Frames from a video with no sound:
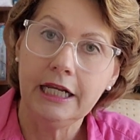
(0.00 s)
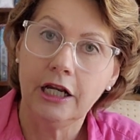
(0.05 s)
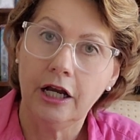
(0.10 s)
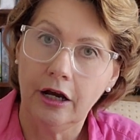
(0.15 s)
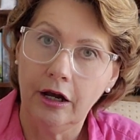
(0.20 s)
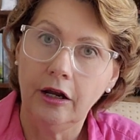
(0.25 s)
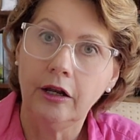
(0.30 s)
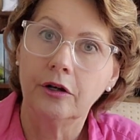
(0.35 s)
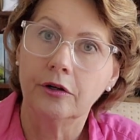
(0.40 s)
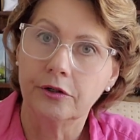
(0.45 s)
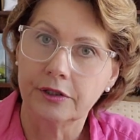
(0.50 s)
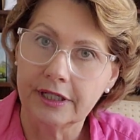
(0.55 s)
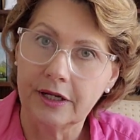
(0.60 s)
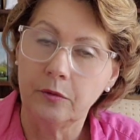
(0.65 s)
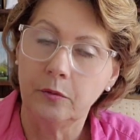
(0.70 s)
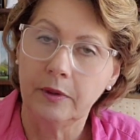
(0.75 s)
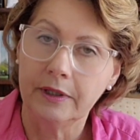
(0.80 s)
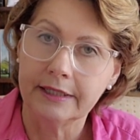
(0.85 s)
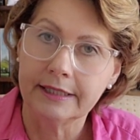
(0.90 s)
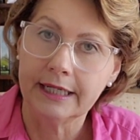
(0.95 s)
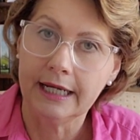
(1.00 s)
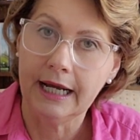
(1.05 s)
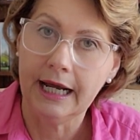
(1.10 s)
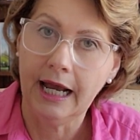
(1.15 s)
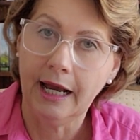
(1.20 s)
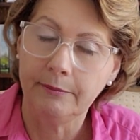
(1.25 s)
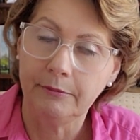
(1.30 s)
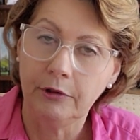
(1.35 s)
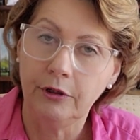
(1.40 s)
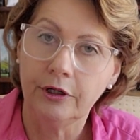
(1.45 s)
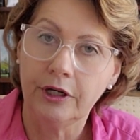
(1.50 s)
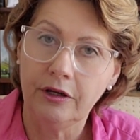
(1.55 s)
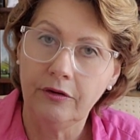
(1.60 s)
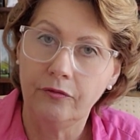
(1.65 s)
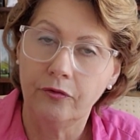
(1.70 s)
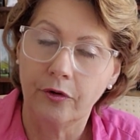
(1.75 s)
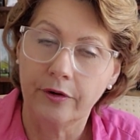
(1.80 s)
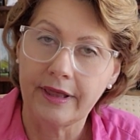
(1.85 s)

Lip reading: colors at one time looking for